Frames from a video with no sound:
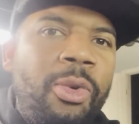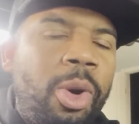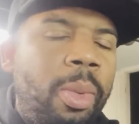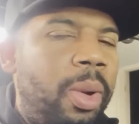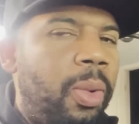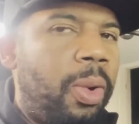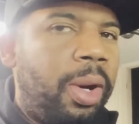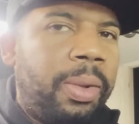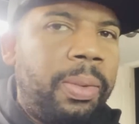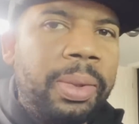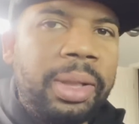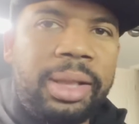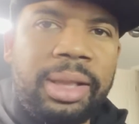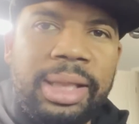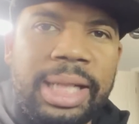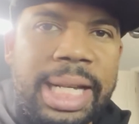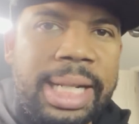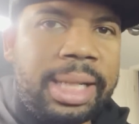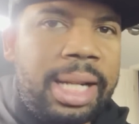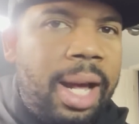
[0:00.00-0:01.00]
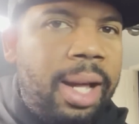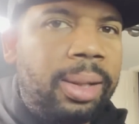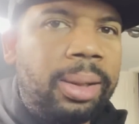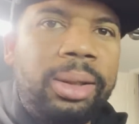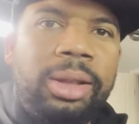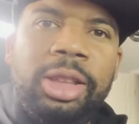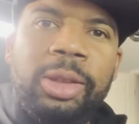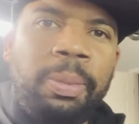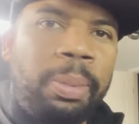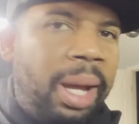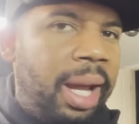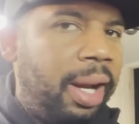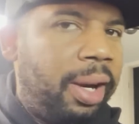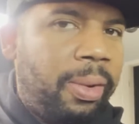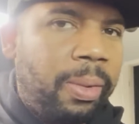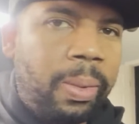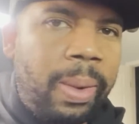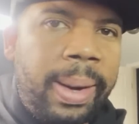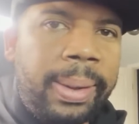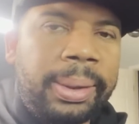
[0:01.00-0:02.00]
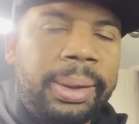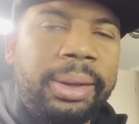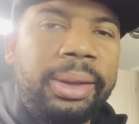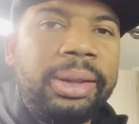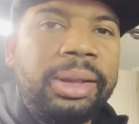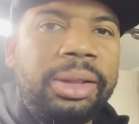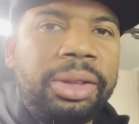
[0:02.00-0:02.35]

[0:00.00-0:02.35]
We're working with detailers, paint correctors,